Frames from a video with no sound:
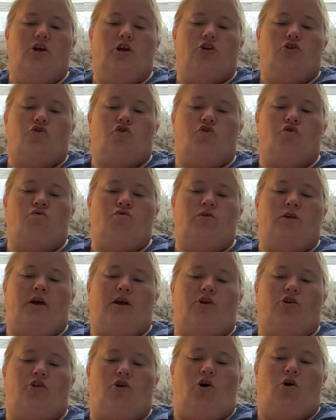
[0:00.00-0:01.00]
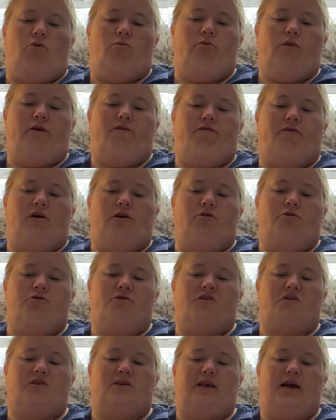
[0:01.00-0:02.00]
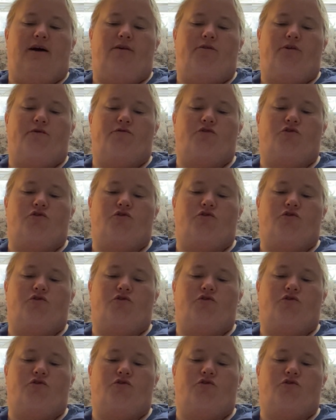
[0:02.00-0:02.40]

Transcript: Soon they could only follow the sound of